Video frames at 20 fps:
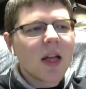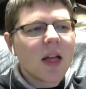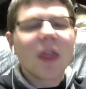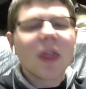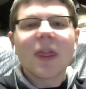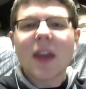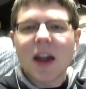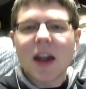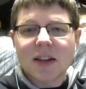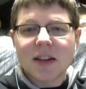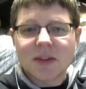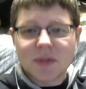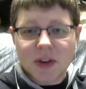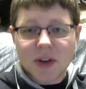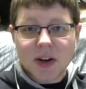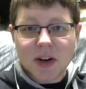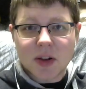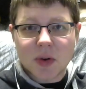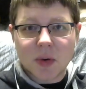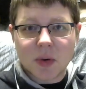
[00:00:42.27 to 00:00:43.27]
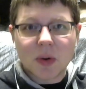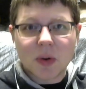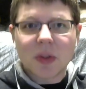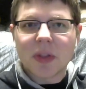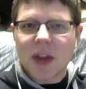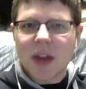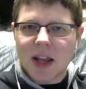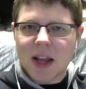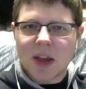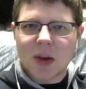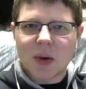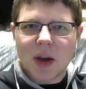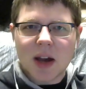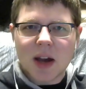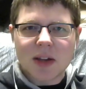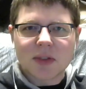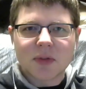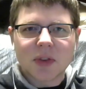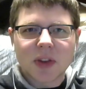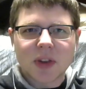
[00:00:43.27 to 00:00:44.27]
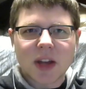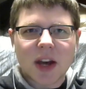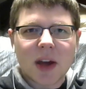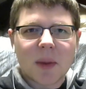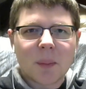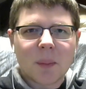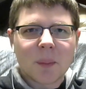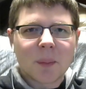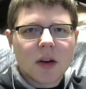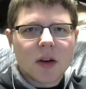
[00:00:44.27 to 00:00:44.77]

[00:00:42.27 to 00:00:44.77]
that is very cool. Thank you guys for that.